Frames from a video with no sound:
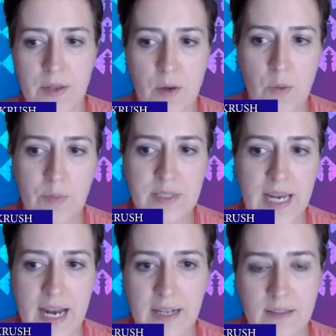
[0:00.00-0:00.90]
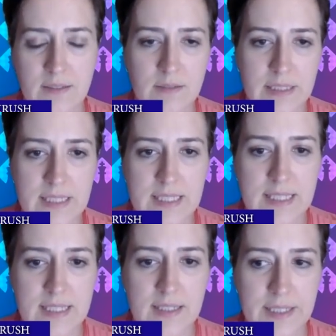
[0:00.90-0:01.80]
the open diagonal in the
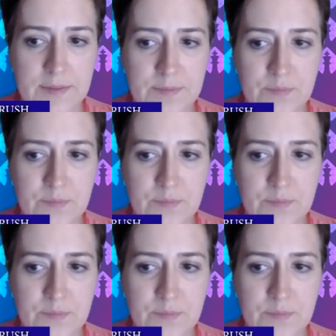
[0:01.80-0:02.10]
Sicilian.